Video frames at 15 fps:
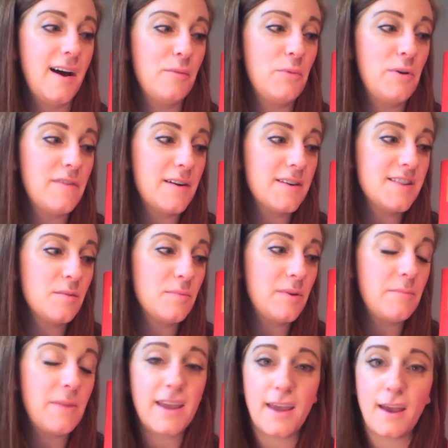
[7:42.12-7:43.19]
We've also
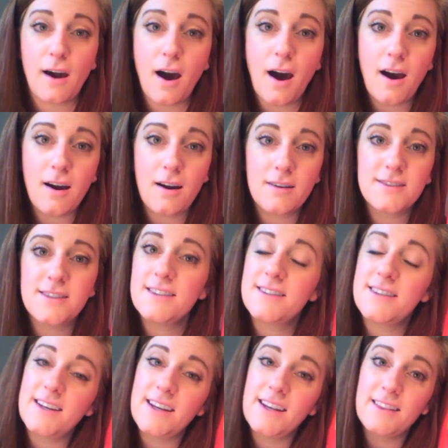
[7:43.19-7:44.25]
been making cards and
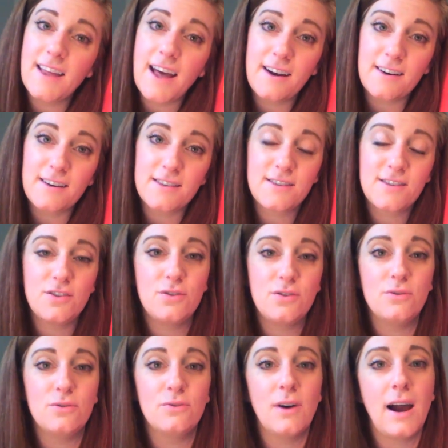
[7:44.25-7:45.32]
sending letters
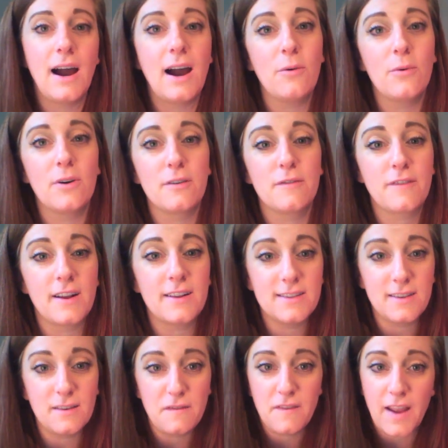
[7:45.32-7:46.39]
to our friends
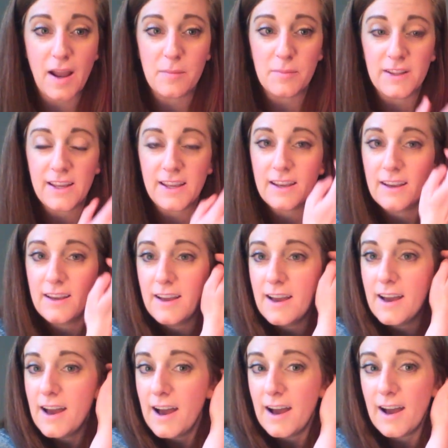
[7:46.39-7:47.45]
and family.
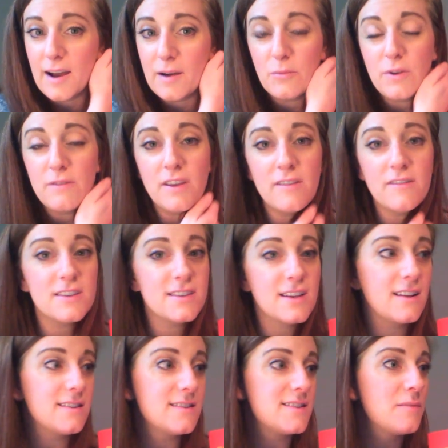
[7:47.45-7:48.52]
We've even
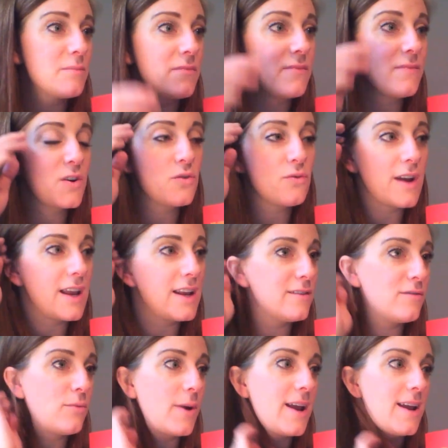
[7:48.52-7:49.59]
done some
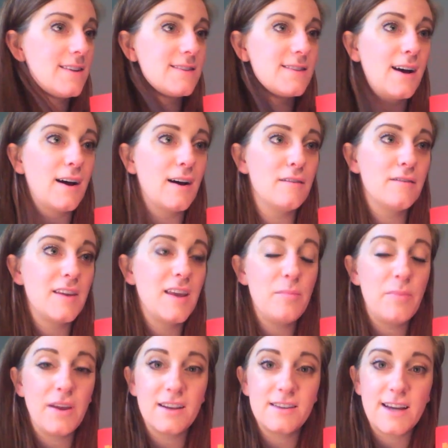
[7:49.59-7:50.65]
creative ways of
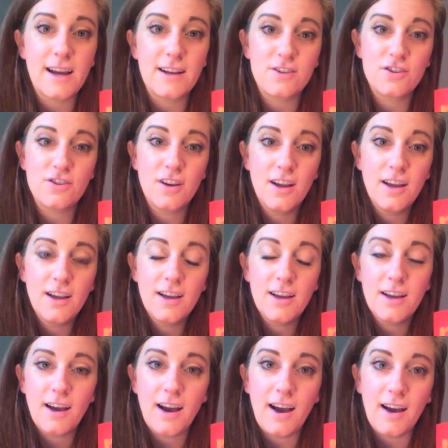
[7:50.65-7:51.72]
keeping in touch,
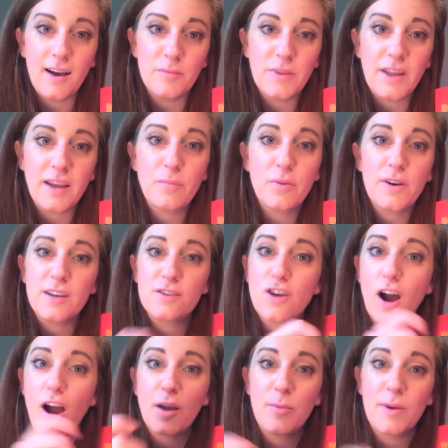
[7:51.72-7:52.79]
like putting
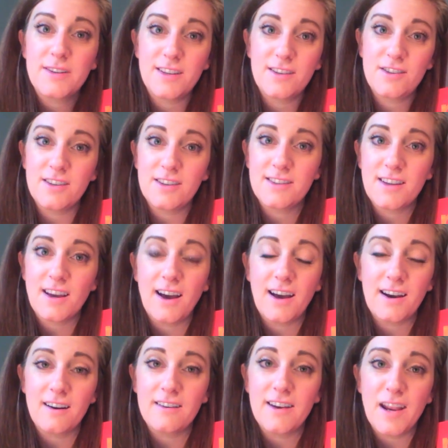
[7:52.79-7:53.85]
chalk messages
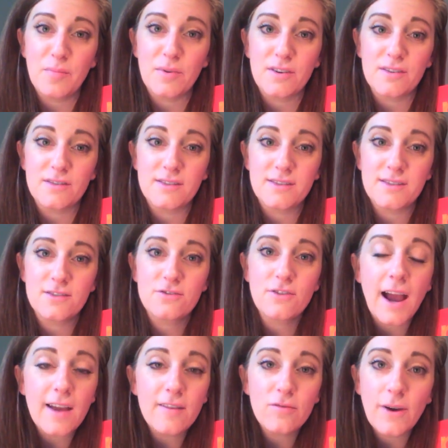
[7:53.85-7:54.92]
on our neighbors'
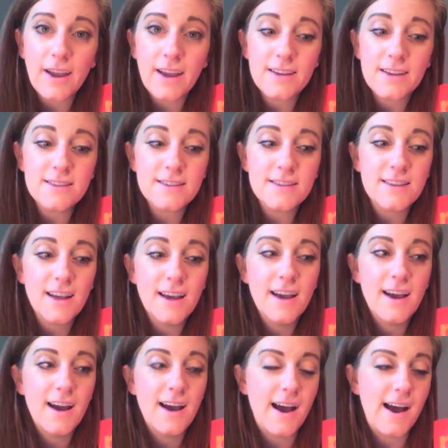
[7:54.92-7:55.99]
driveways,
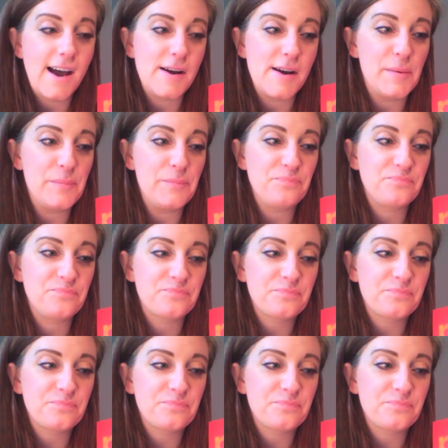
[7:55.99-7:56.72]
and